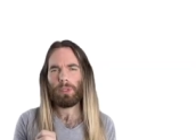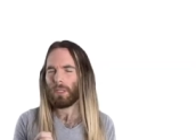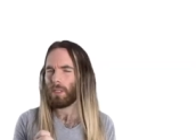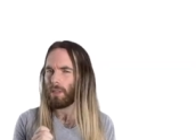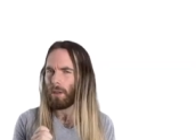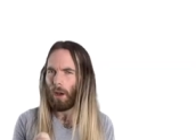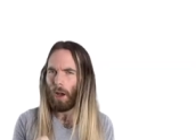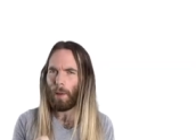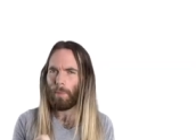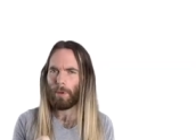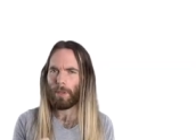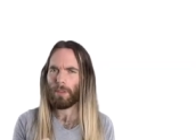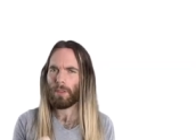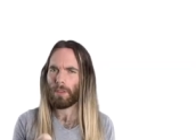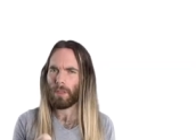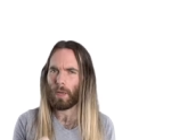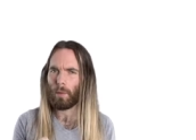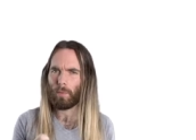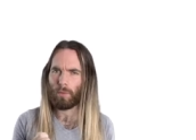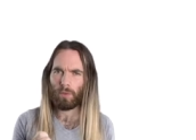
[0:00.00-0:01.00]
type in the
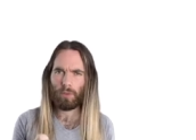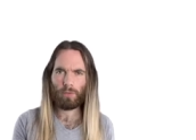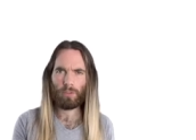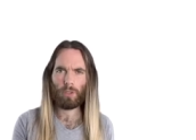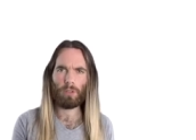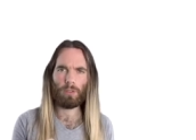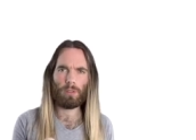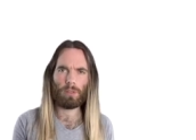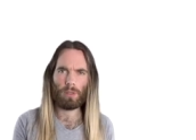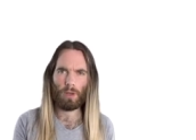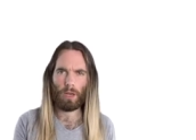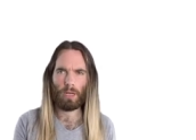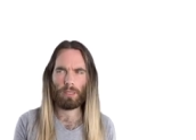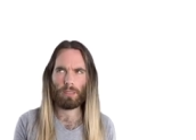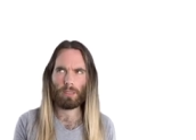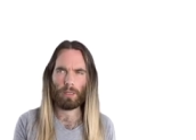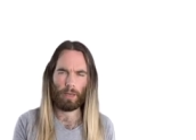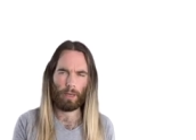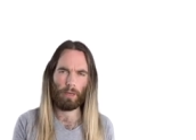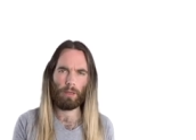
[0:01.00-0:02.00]
number of dollars I
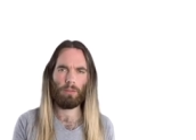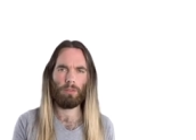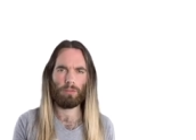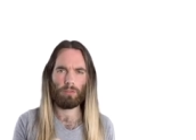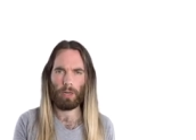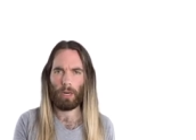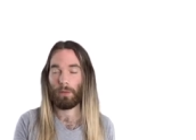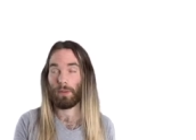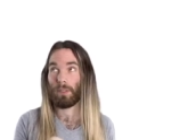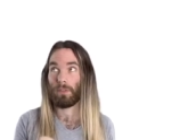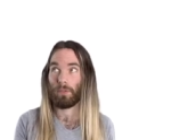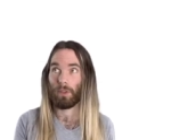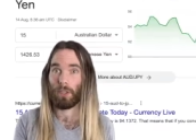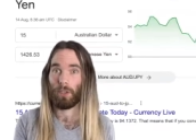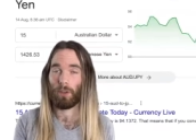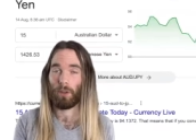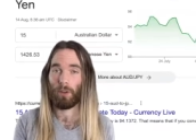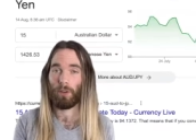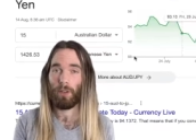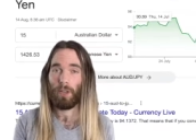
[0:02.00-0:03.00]
say throughout this
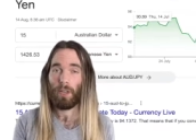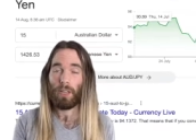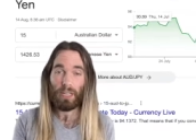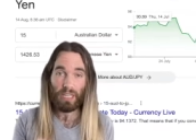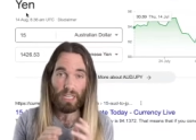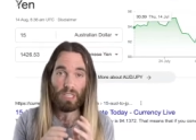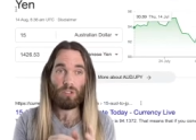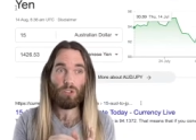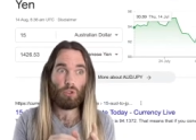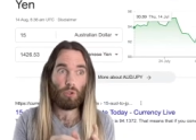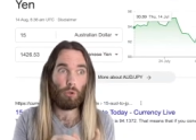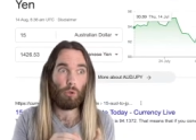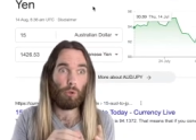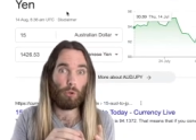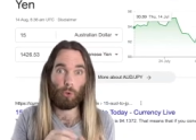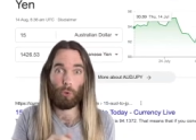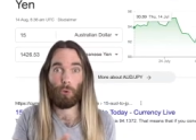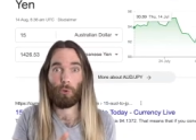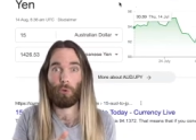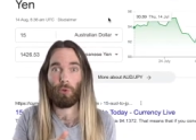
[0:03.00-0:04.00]
video into
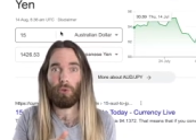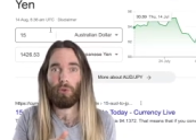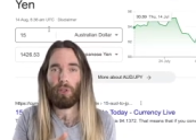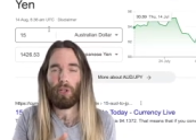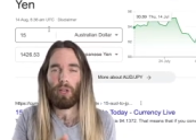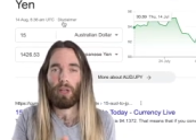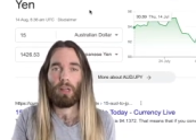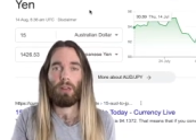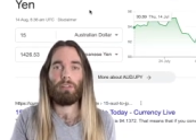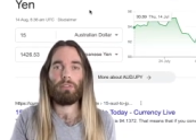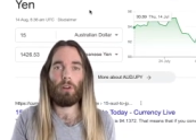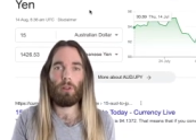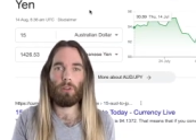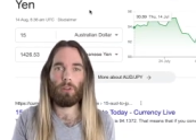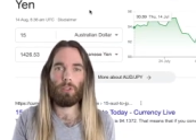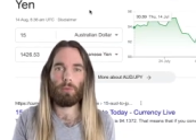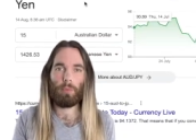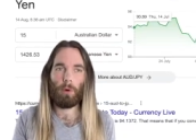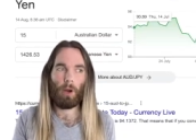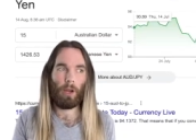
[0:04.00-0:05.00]
Google,
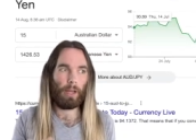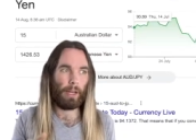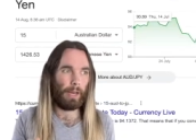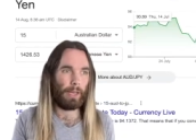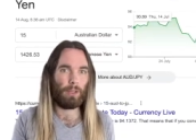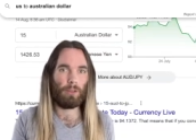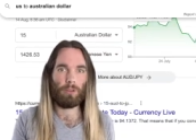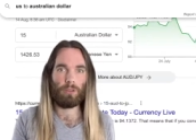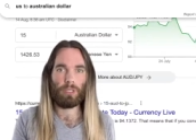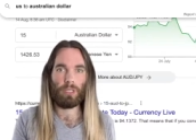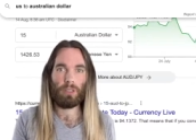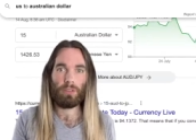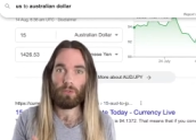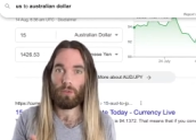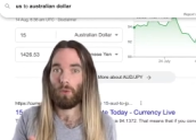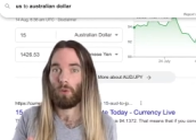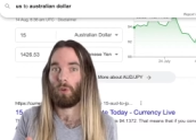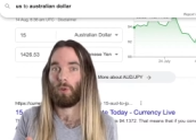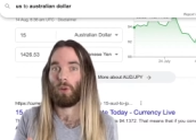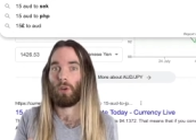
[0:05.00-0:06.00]
followed by AUD
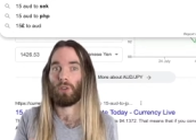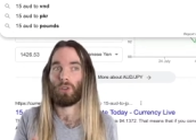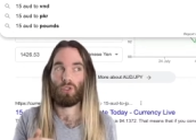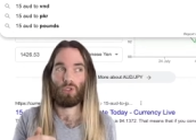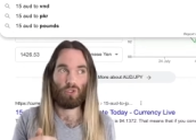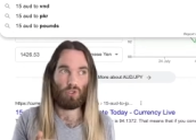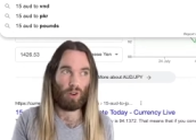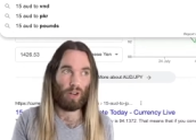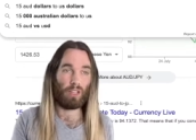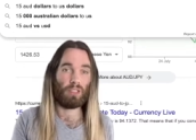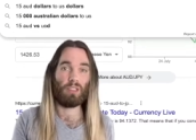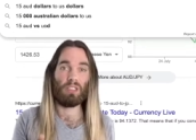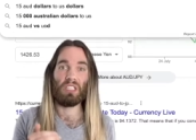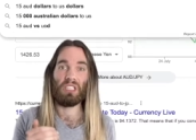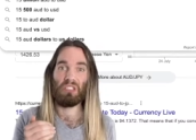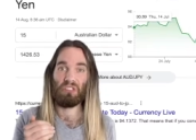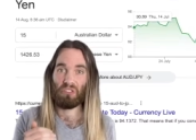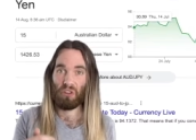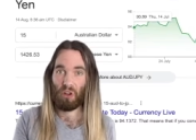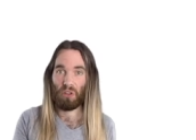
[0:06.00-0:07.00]
for
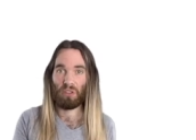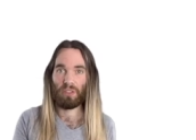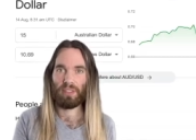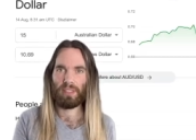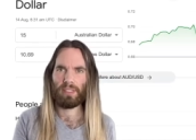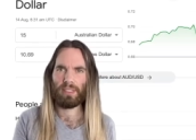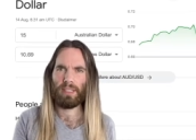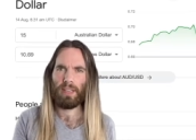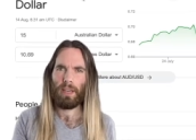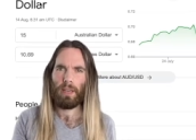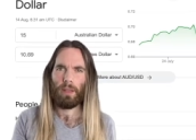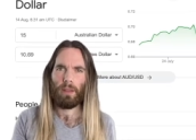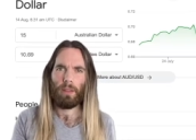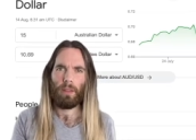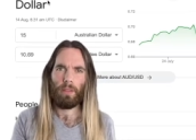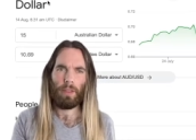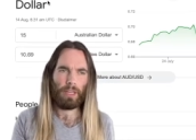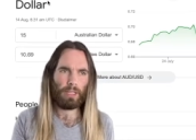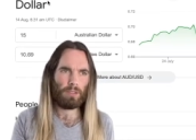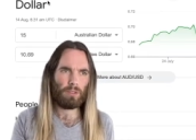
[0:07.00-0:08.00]
Australian dollars,
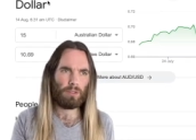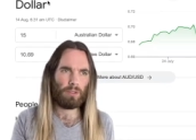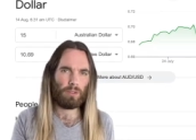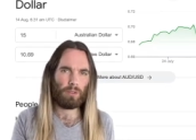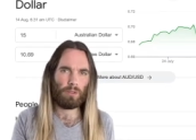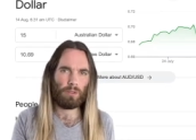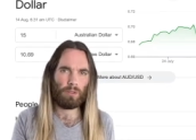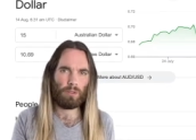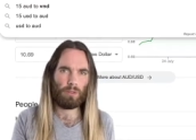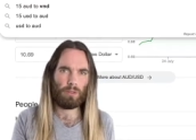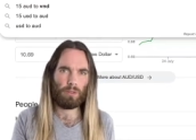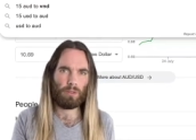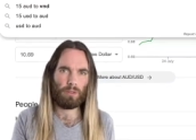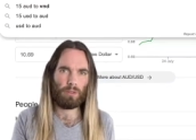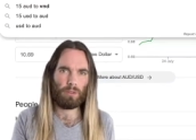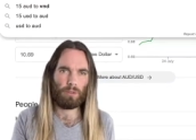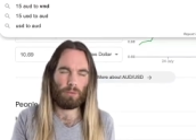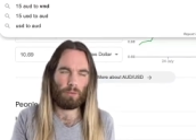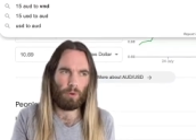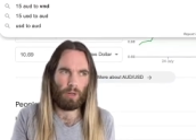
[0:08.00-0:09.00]
then to
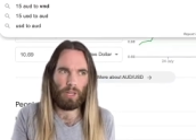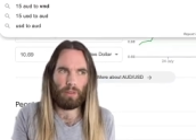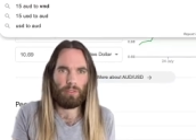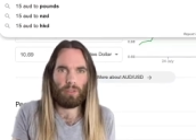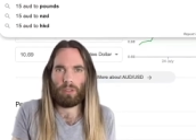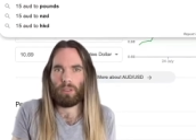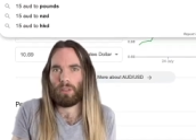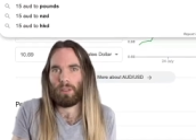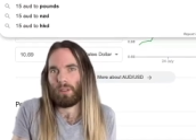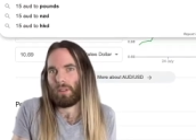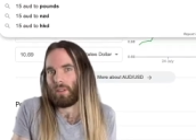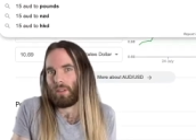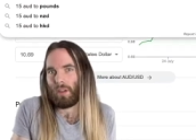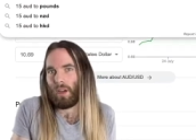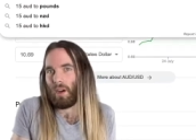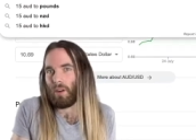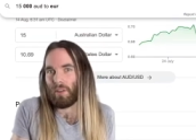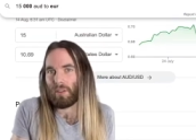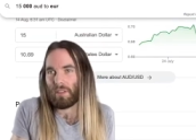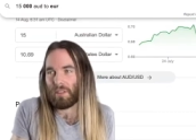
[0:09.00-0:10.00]
whatever
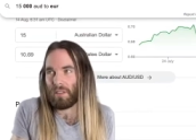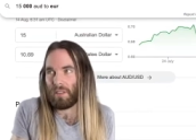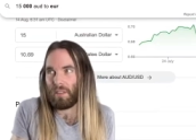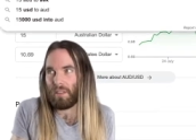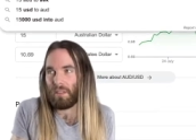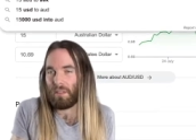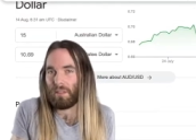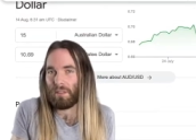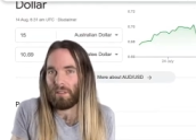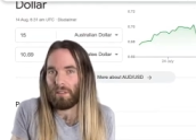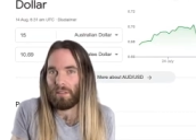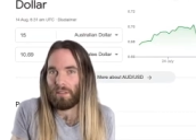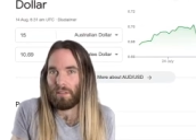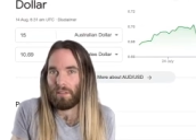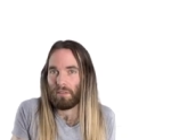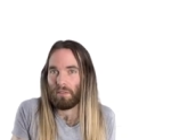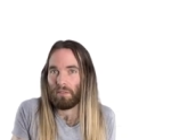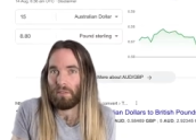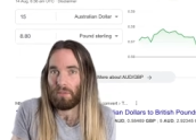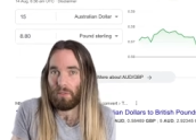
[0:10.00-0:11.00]
currency
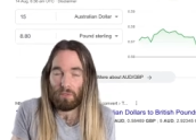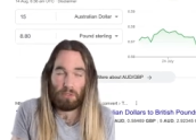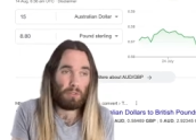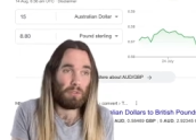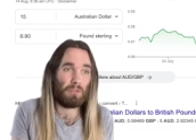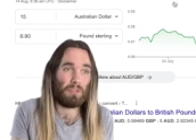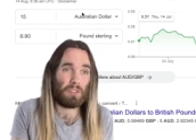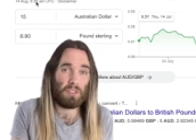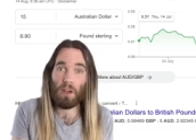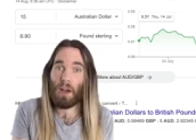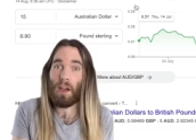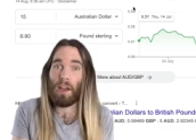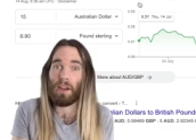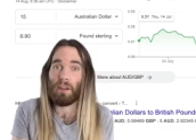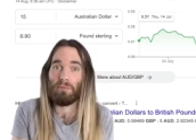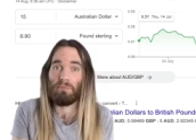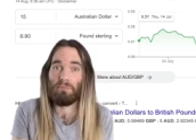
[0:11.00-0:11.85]
you desire.